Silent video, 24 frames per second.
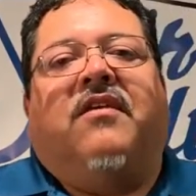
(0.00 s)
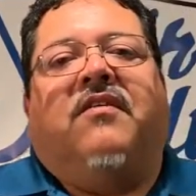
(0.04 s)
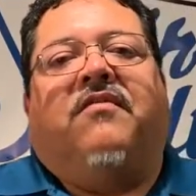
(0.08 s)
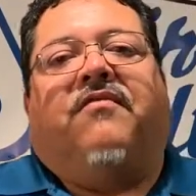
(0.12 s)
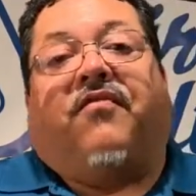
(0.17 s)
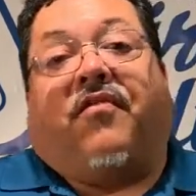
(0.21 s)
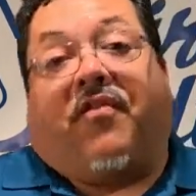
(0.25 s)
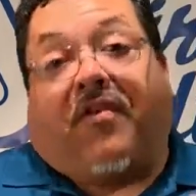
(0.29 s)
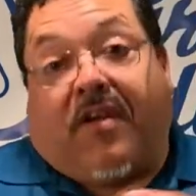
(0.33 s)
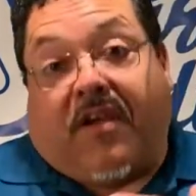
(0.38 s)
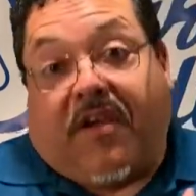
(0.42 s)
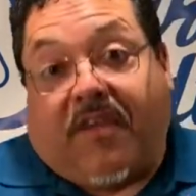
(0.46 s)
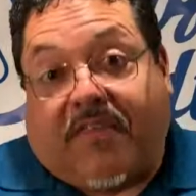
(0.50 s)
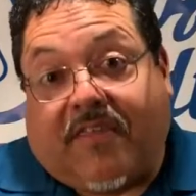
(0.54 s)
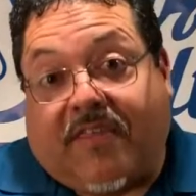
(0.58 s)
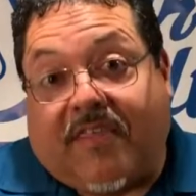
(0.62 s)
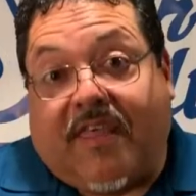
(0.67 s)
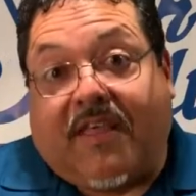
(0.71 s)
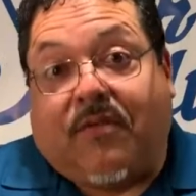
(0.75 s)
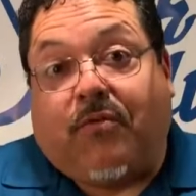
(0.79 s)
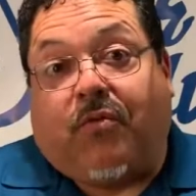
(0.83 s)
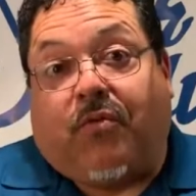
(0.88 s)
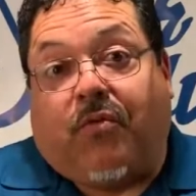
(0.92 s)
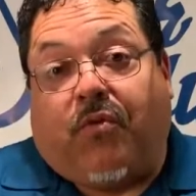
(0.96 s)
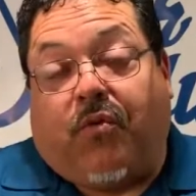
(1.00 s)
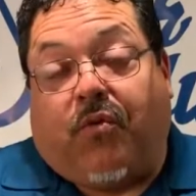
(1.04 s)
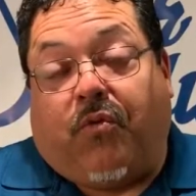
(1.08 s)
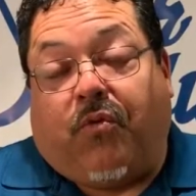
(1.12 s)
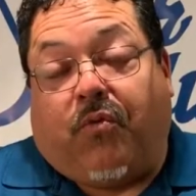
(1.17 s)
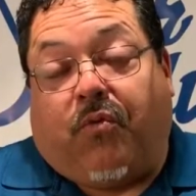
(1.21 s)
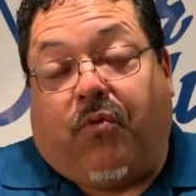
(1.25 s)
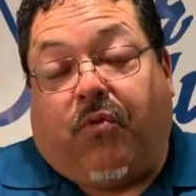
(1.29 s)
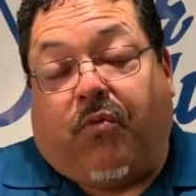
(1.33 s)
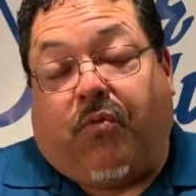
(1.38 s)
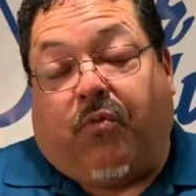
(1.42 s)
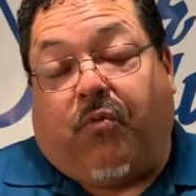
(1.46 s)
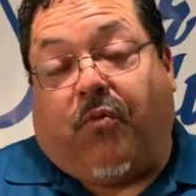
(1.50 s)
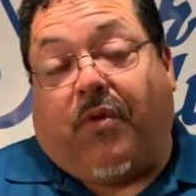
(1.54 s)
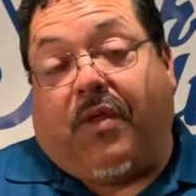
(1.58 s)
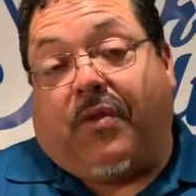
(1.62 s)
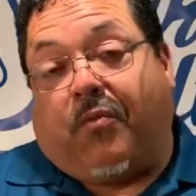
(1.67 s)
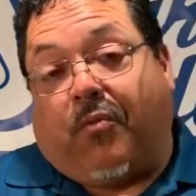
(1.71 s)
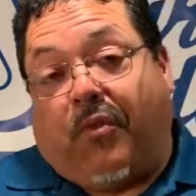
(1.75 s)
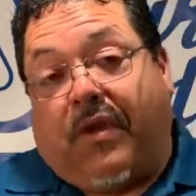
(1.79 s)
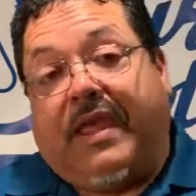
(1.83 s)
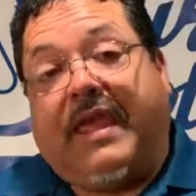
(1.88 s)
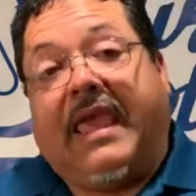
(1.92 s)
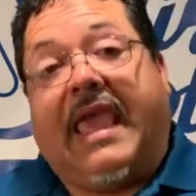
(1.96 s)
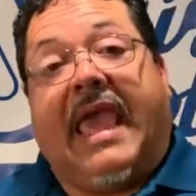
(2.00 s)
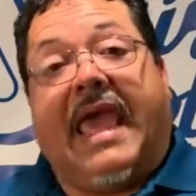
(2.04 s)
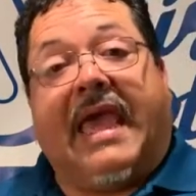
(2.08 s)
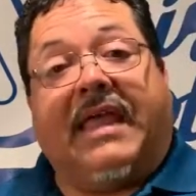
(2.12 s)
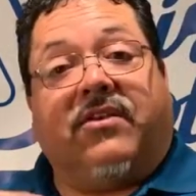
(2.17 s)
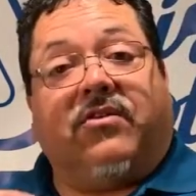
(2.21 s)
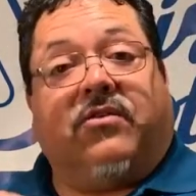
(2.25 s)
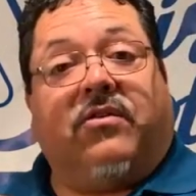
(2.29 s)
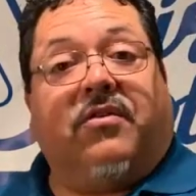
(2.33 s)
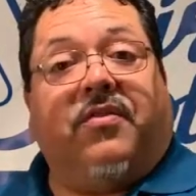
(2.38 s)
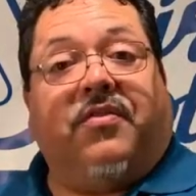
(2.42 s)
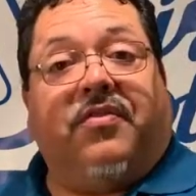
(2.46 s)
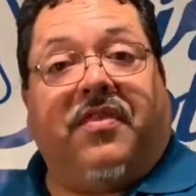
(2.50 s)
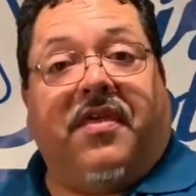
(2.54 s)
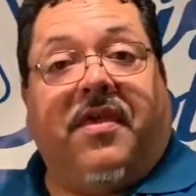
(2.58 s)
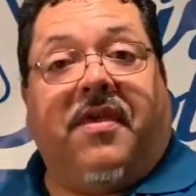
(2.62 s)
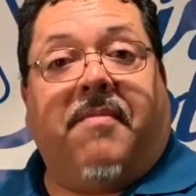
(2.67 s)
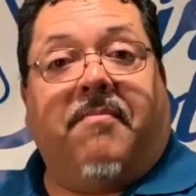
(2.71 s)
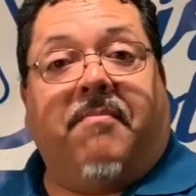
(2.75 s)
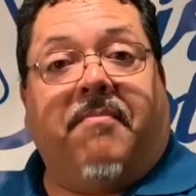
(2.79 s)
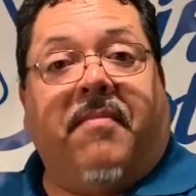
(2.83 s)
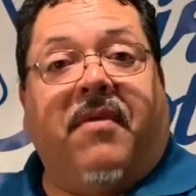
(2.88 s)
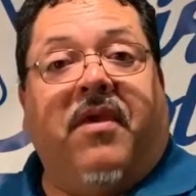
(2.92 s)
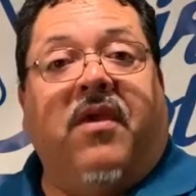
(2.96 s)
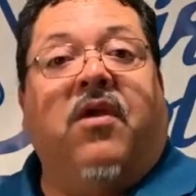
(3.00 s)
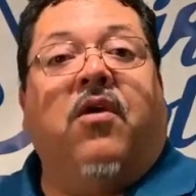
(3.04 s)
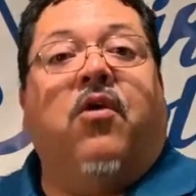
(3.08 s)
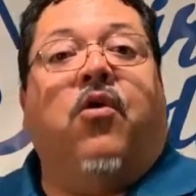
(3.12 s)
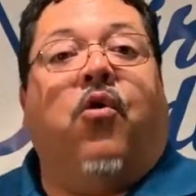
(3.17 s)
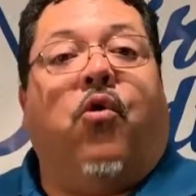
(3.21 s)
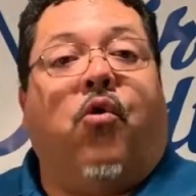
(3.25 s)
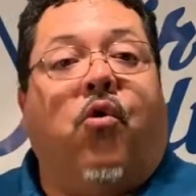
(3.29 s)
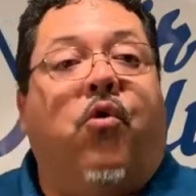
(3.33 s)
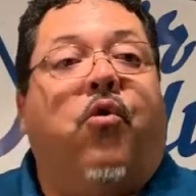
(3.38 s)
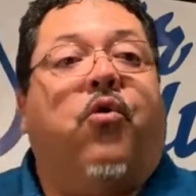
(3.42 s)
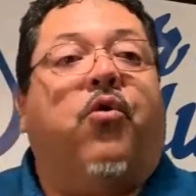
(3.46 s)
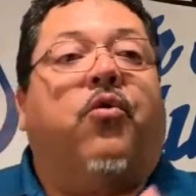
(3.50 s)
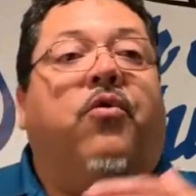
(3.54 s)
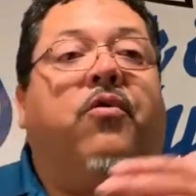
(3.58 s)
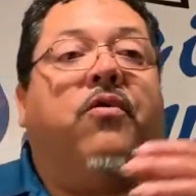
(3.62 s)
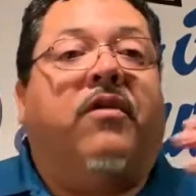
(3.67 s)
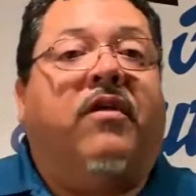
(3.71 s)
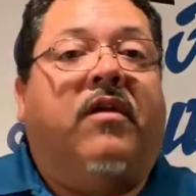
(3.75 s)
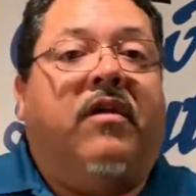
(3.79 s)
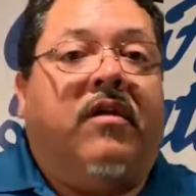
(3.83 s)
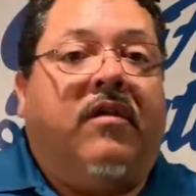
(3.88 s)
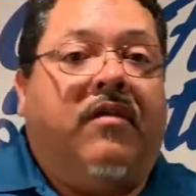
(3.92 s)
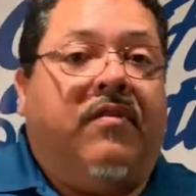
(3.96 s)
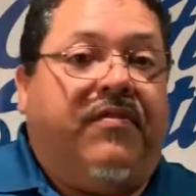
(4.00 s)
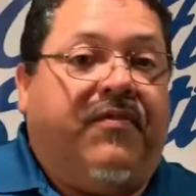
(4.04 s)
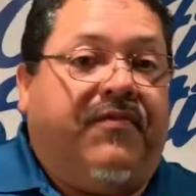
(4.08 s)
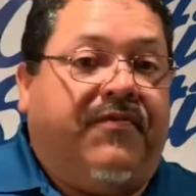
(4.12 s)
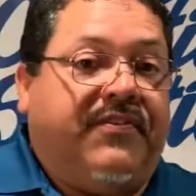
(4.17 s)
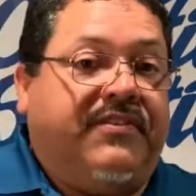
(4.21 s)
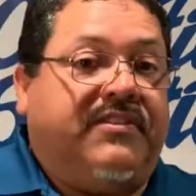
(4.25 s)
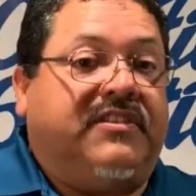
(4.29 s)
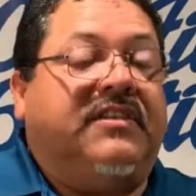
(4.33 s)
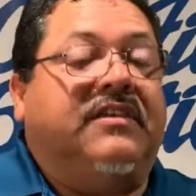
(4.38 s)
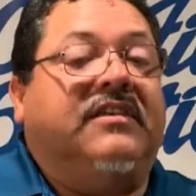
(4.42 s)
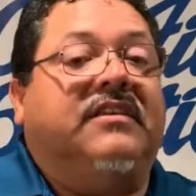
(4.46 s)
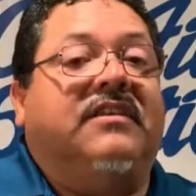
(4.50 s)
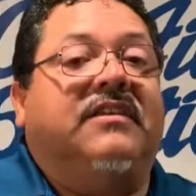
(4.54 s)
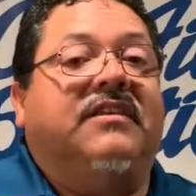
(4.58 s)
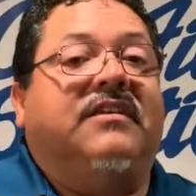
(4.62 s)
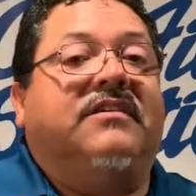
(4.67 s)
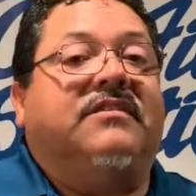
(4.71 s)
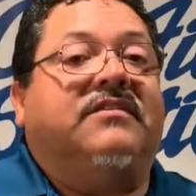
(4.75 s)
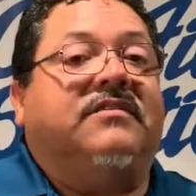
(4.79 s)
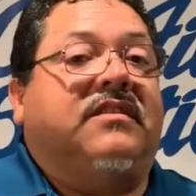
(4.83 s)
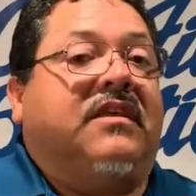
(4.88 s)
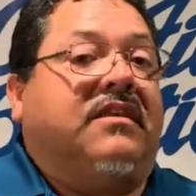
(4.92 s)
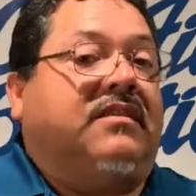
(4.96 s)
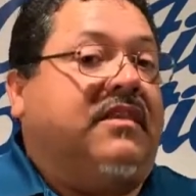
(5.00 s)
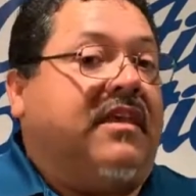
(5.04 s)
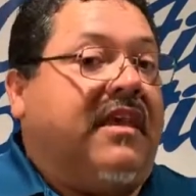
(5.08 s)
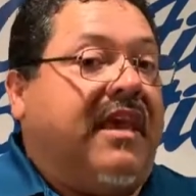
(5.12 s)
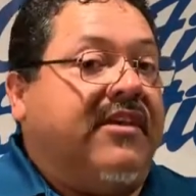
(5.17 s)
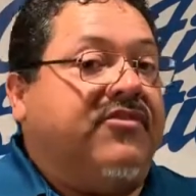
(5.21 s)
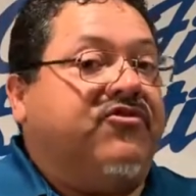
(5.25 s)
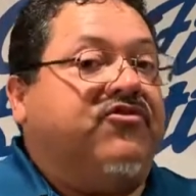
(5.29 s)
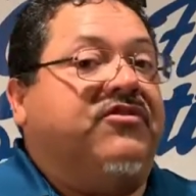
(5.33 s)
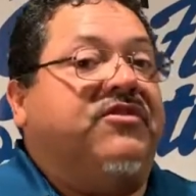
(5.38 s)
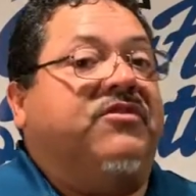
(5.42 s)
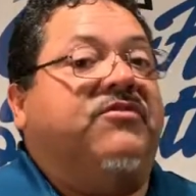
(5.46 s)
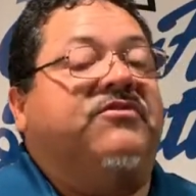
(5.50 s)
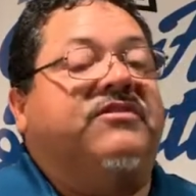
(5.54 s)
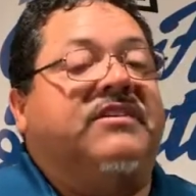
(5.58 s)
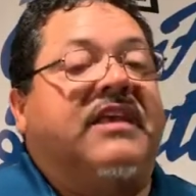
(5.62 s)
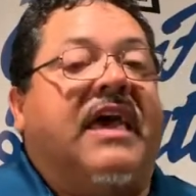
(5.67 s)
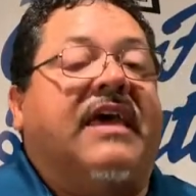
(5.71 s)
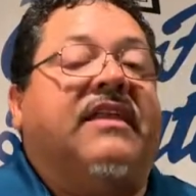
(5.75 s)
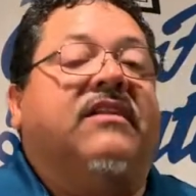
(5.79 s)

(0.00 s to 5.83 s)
for us, that when we handled them, or the facilities that the engineers